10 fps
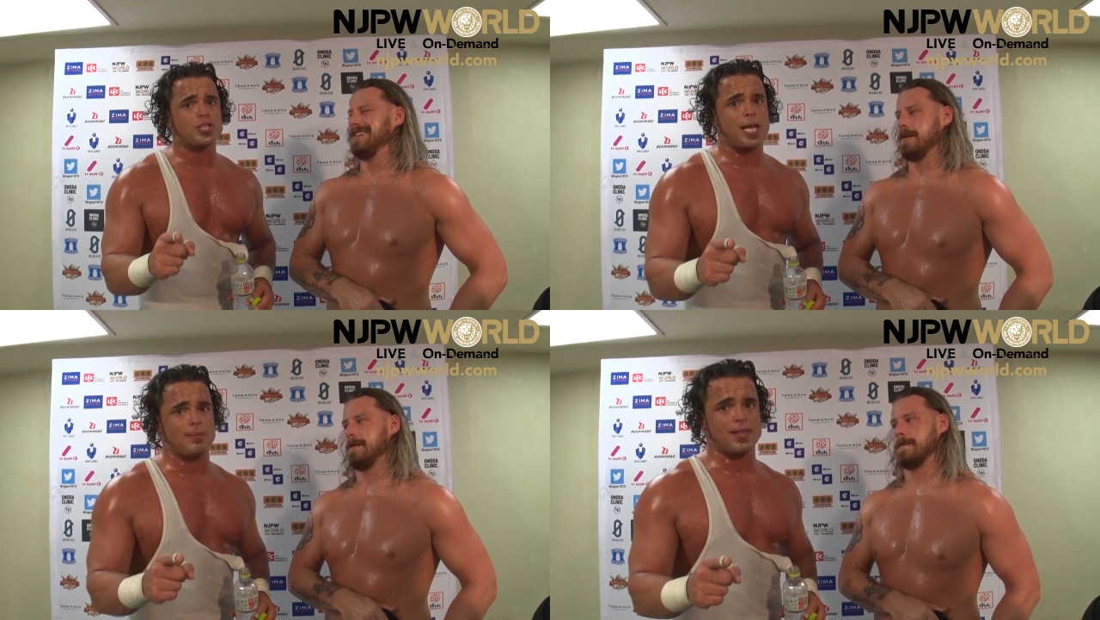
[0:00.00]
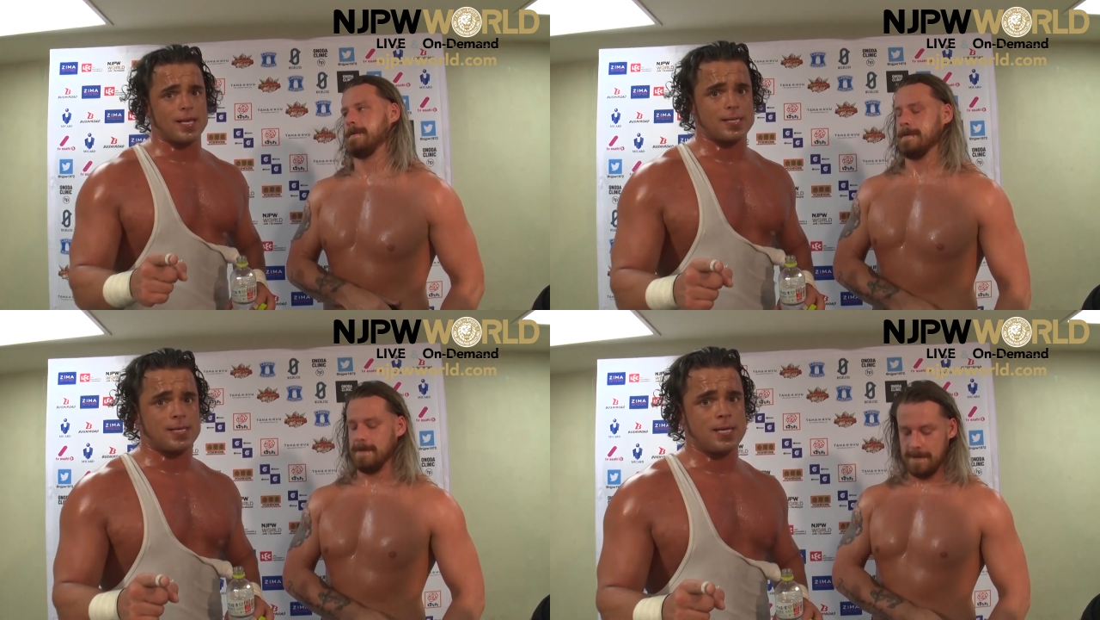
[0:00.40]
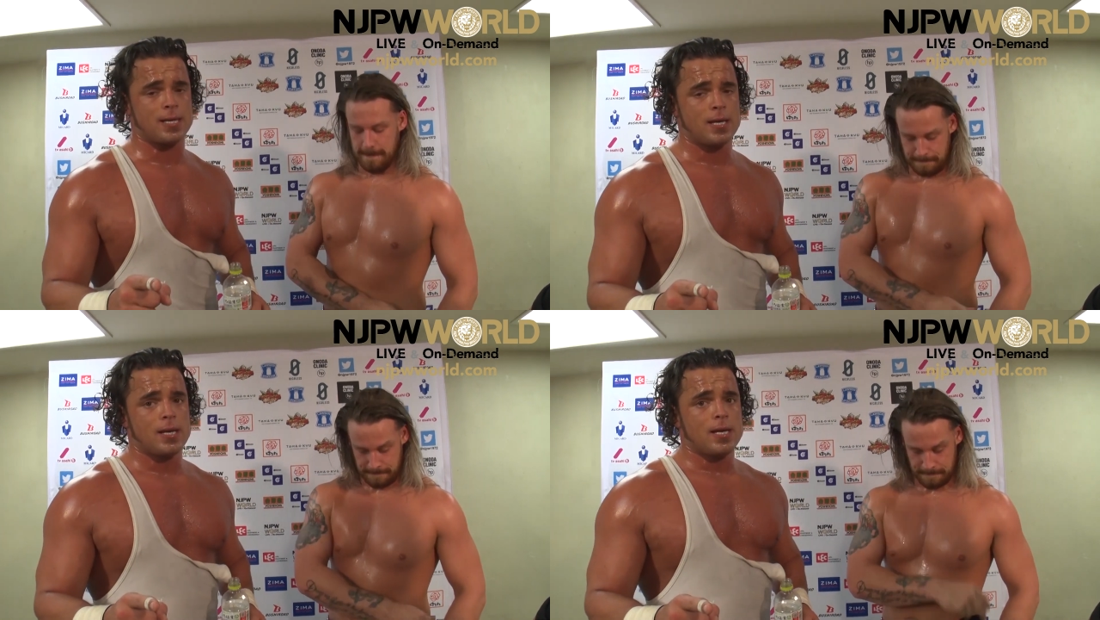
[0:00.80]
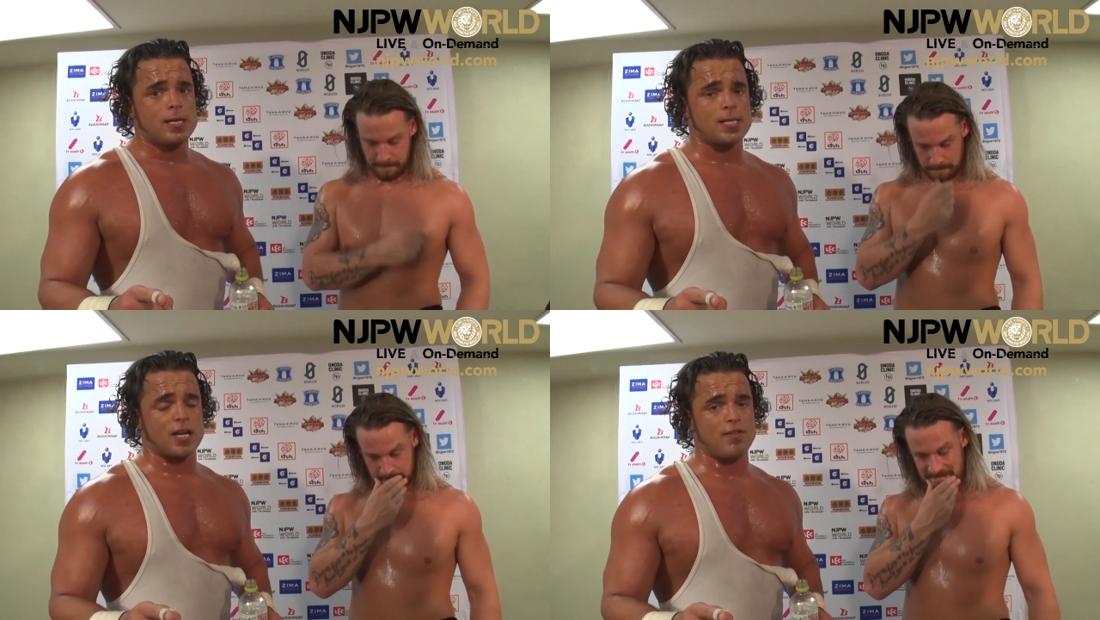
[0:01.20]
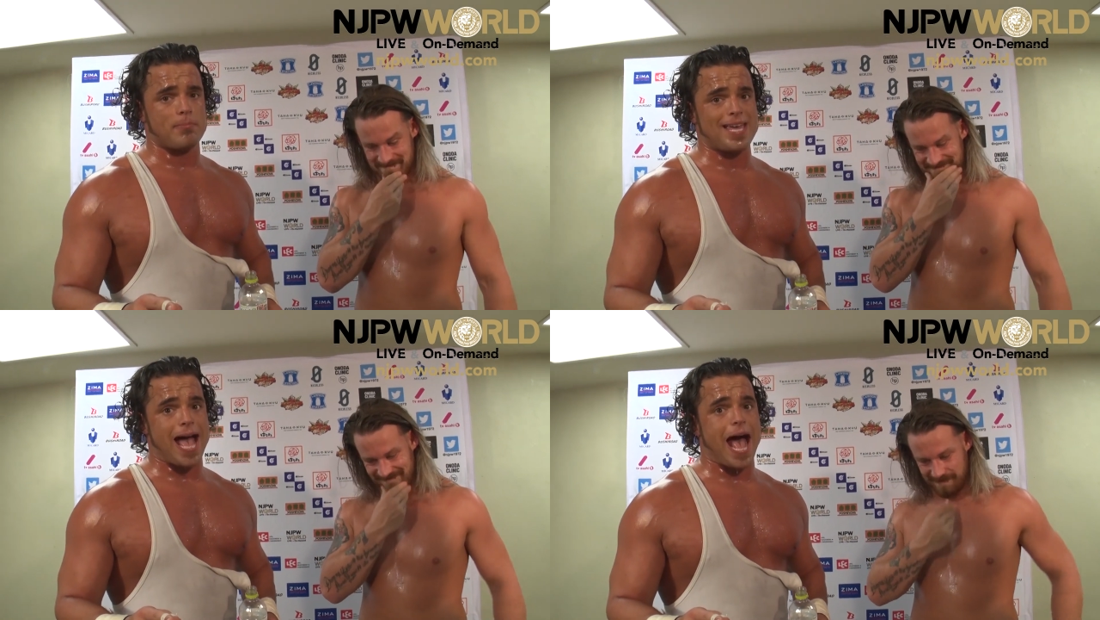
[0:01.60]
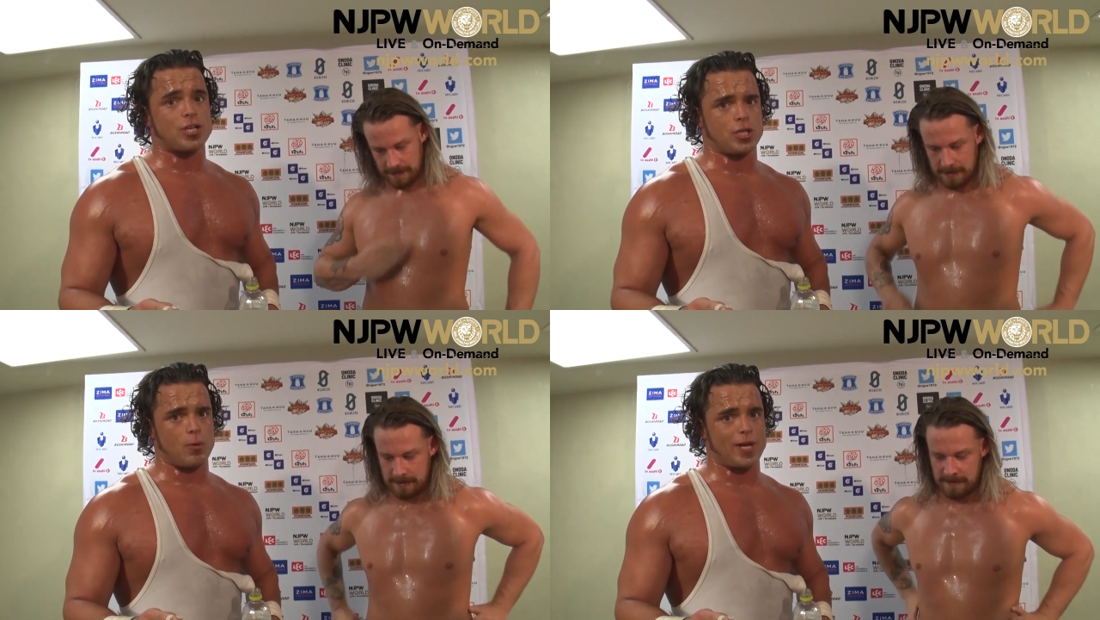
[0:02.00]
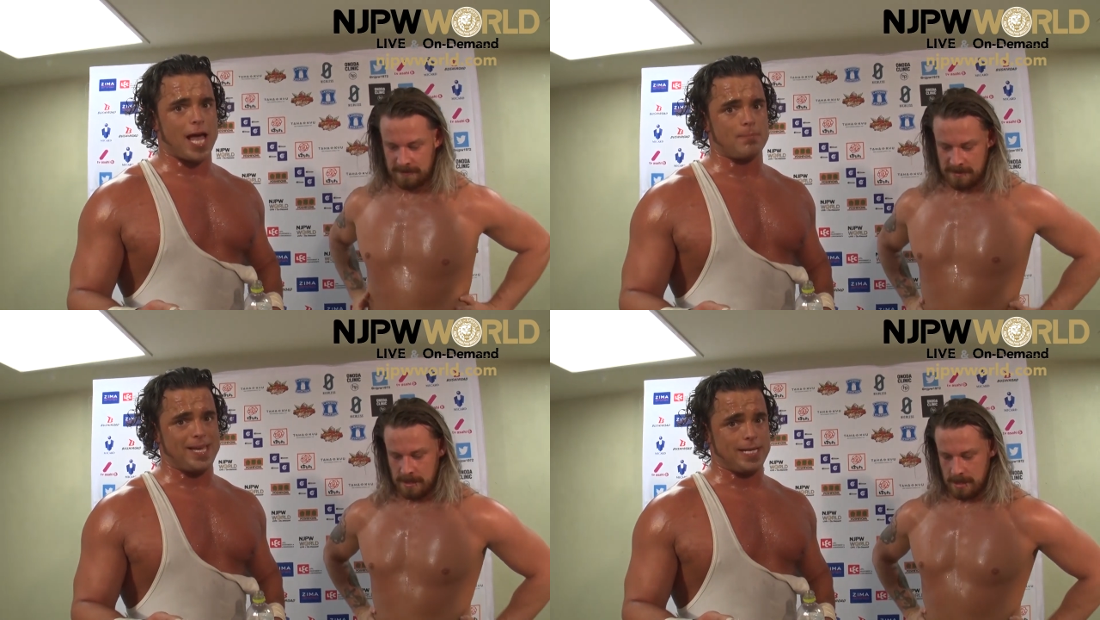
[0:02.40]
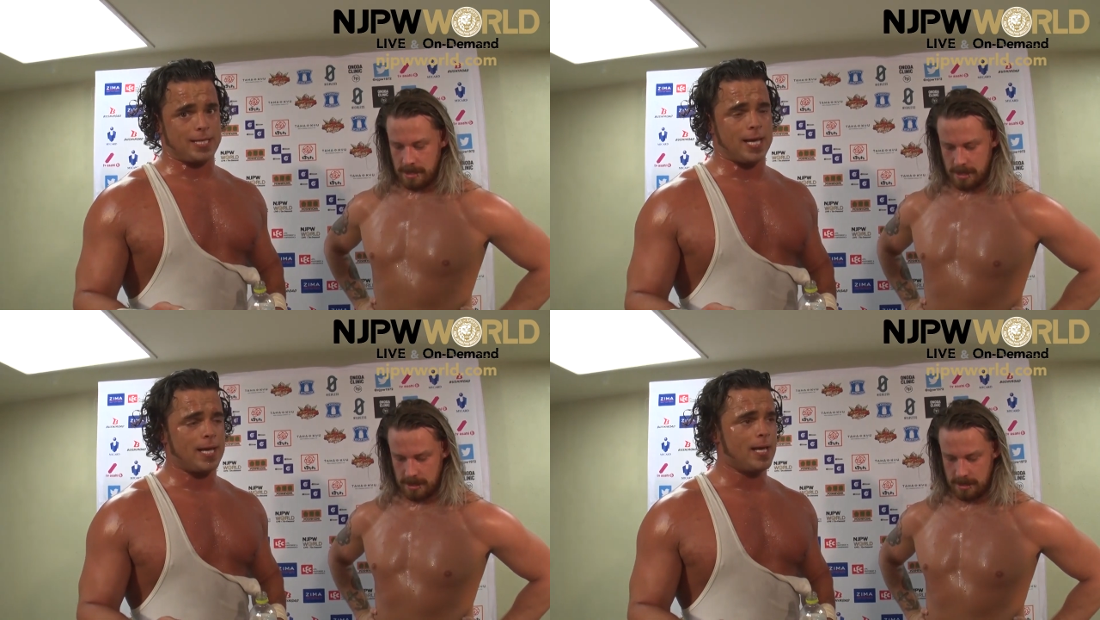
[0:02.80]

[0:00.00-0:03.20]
Speaker 1: team in this son of a biatch that we gotta beat.